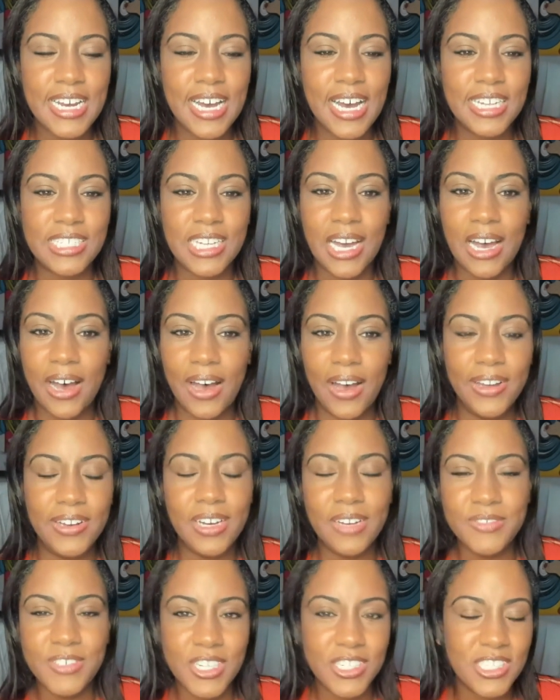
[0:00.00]
a ton
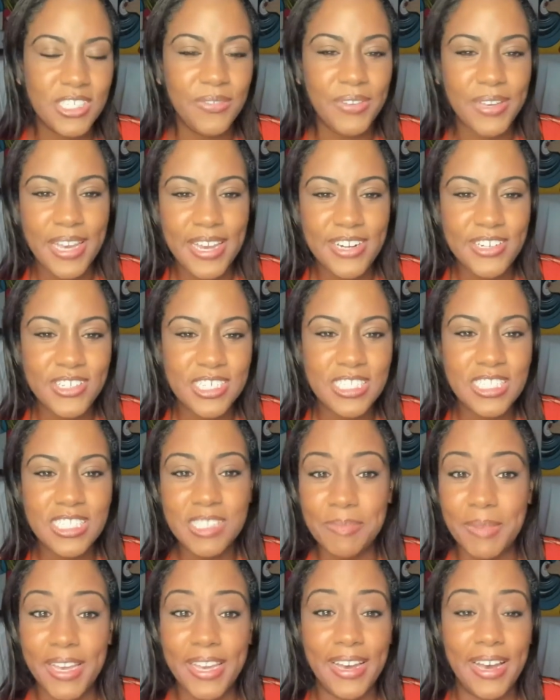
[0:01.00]
of justifications
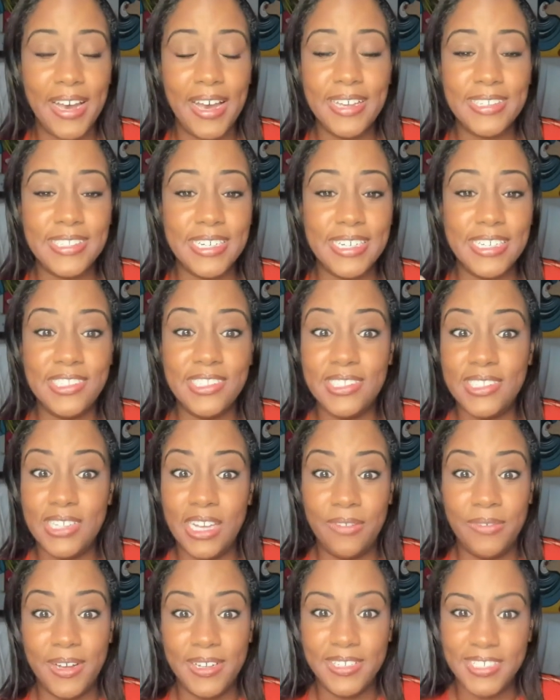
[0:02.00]
because it's
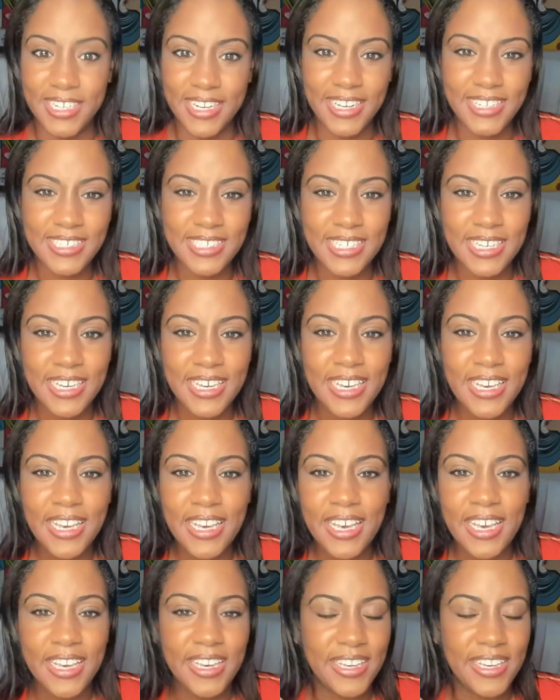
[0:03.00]
Stefon Diggs.
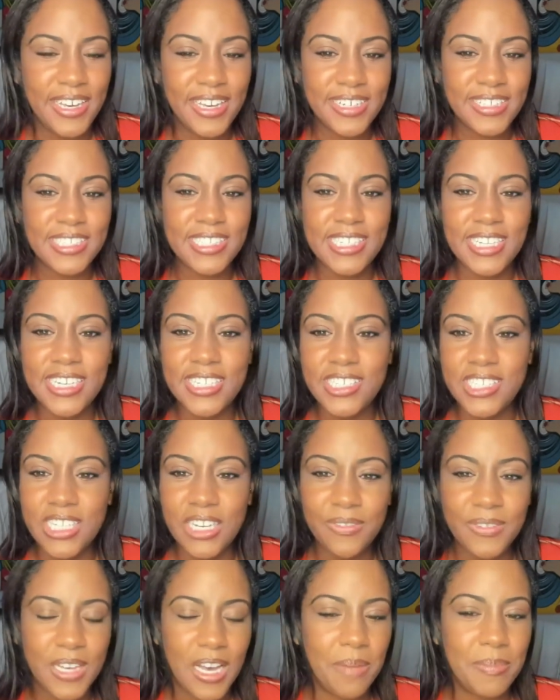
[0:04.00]
He could see
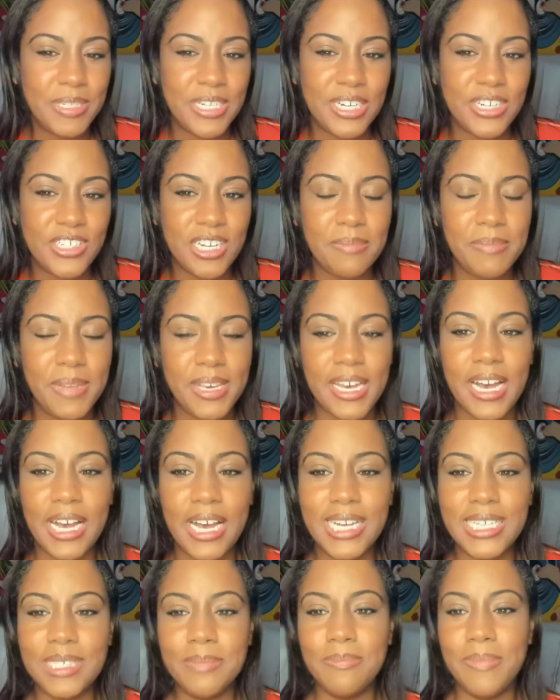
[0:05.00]
stiff competition
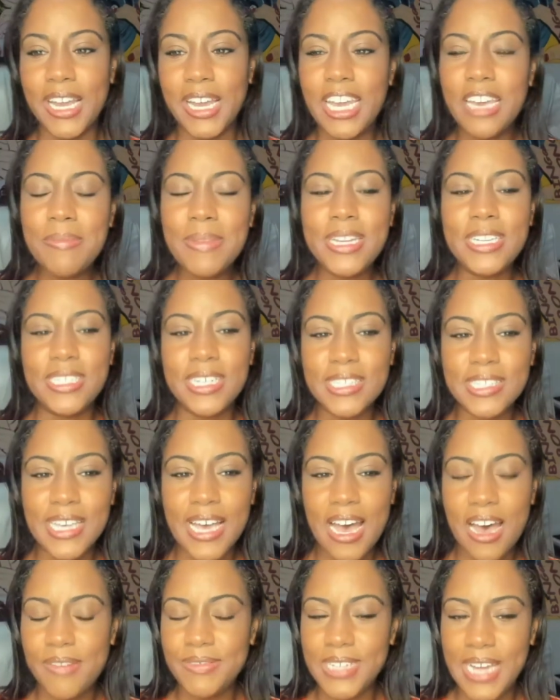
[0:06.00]
because Miami does
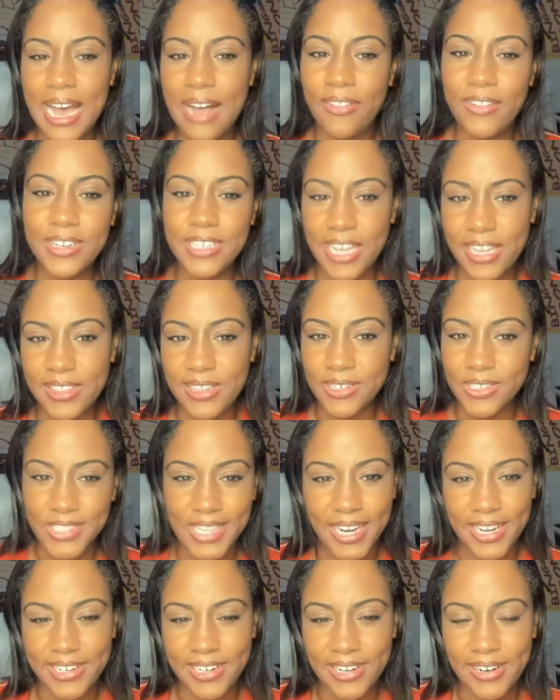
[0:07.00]
have talent in their
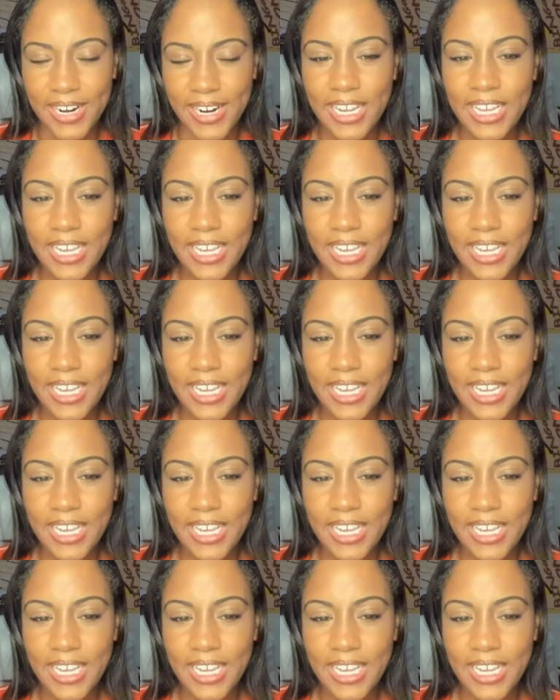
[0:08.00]
secondary,